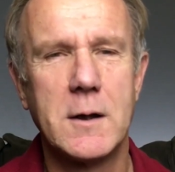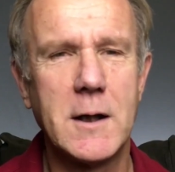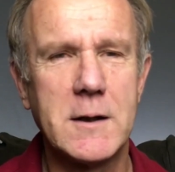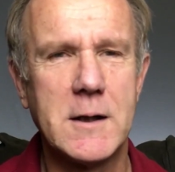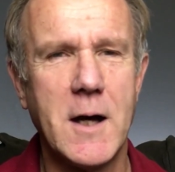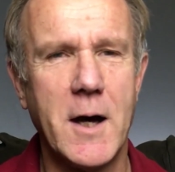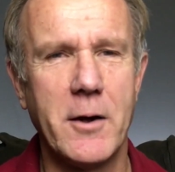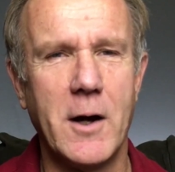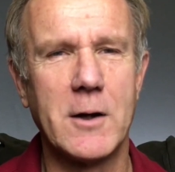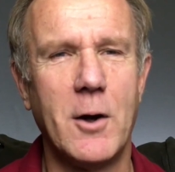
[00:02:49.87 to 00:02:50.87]
Click the card
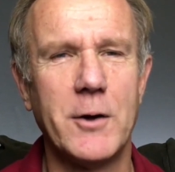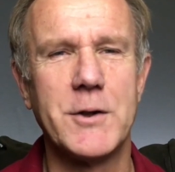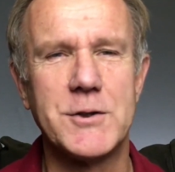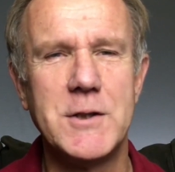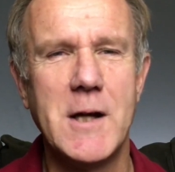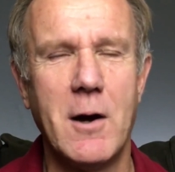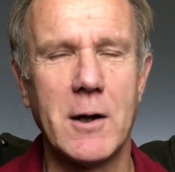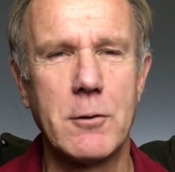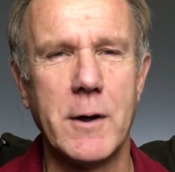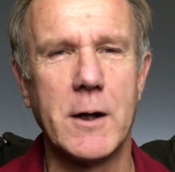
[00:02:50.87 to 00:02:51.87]
icon to see how I
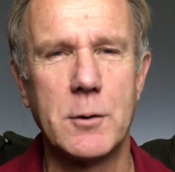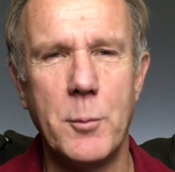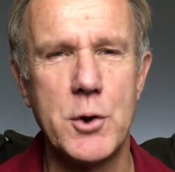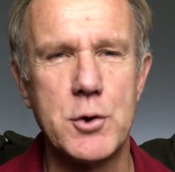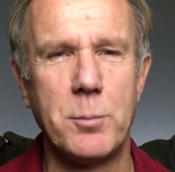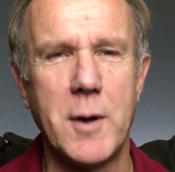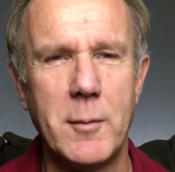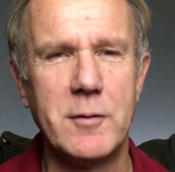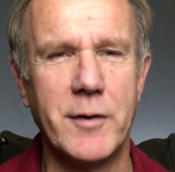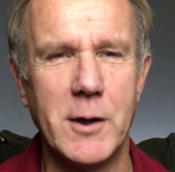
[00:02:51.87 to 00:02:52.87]
create a commercial
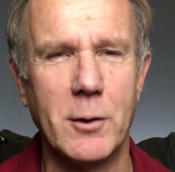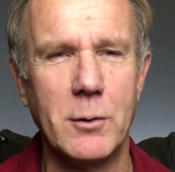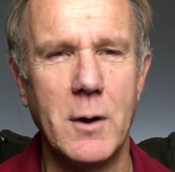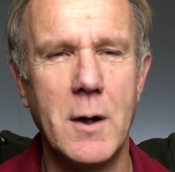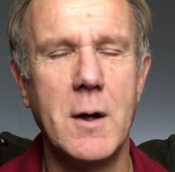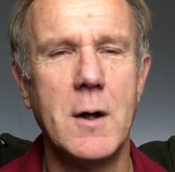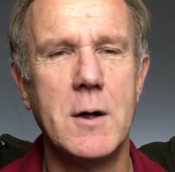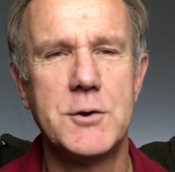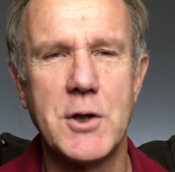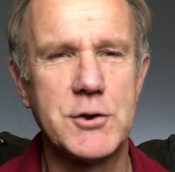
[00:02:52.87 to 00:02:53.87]
plumbing video
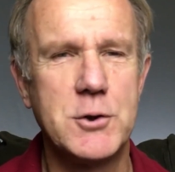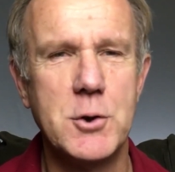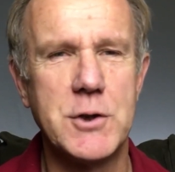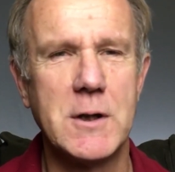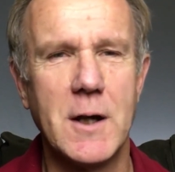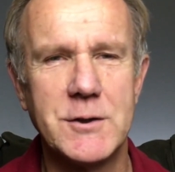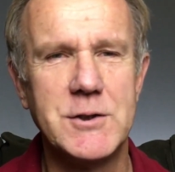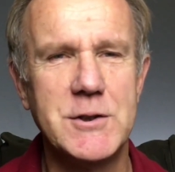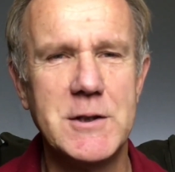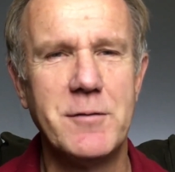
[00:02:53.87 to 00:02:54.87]
just using a
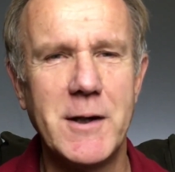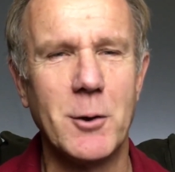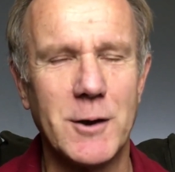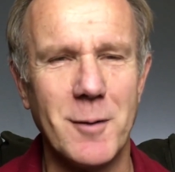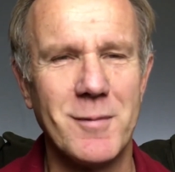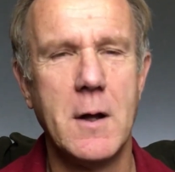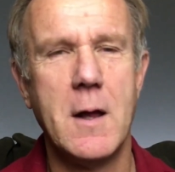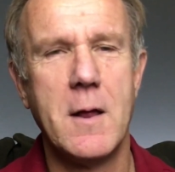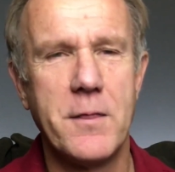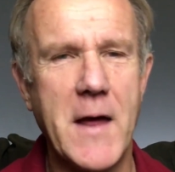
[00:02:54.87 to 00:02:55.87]
C C video clip.
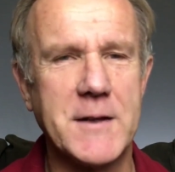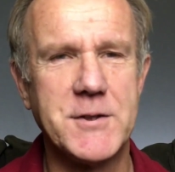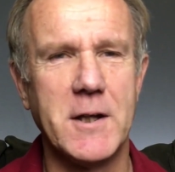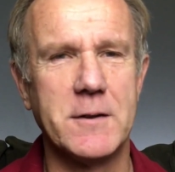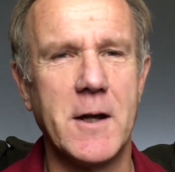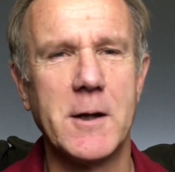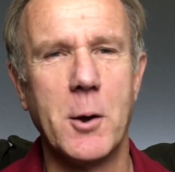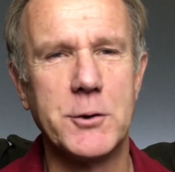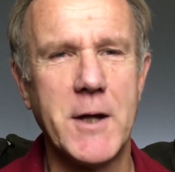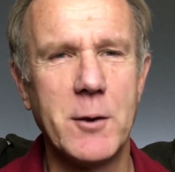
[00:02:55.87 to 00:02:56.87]
That's it. Now you
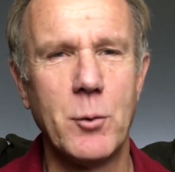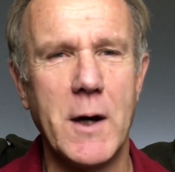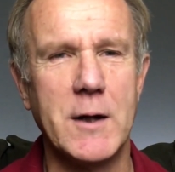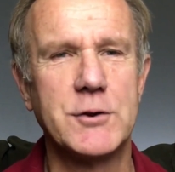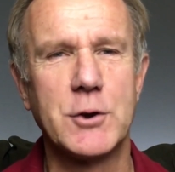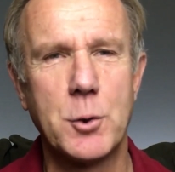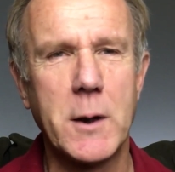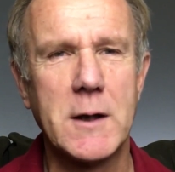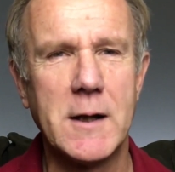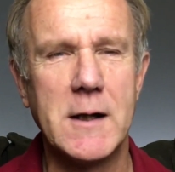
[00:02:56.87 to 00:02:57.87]
know ten ways to
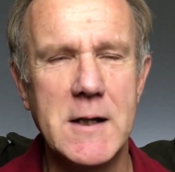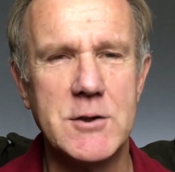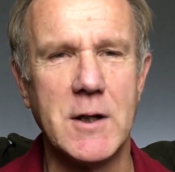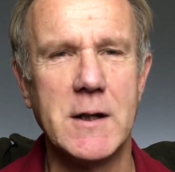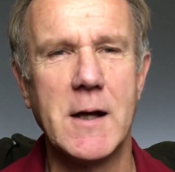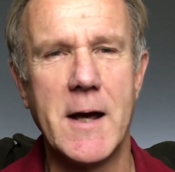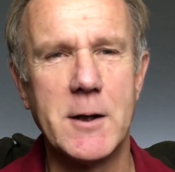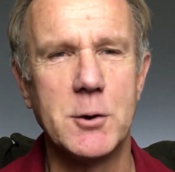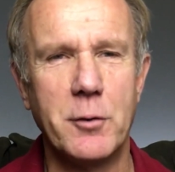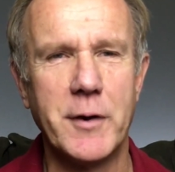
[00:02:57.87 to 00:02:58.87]
quickly and easily
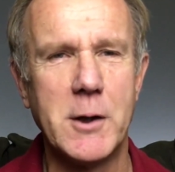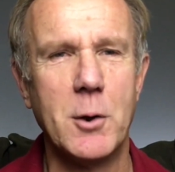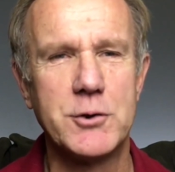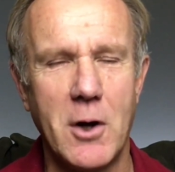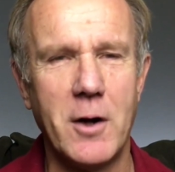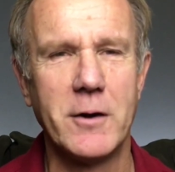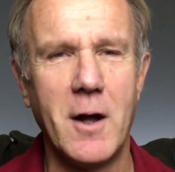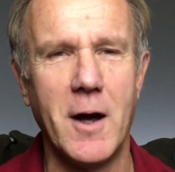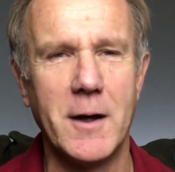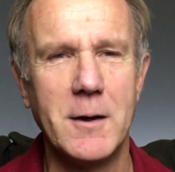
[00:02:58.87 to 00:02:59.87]
edit your videos
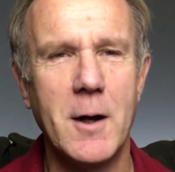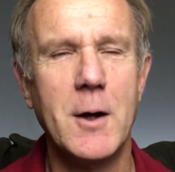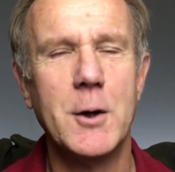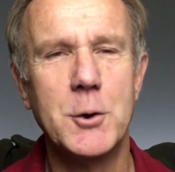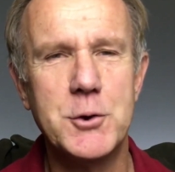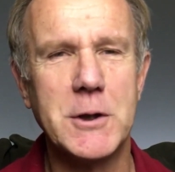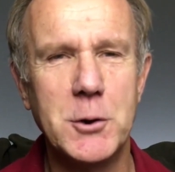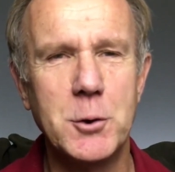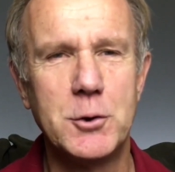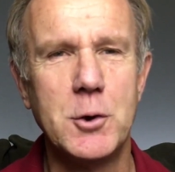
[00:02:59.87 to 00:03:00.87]
online using
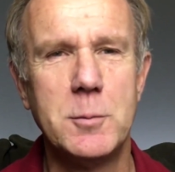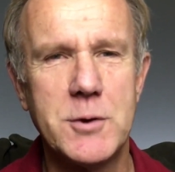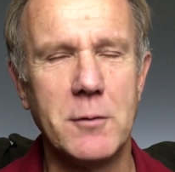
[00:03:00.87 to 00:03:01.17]
YouTube's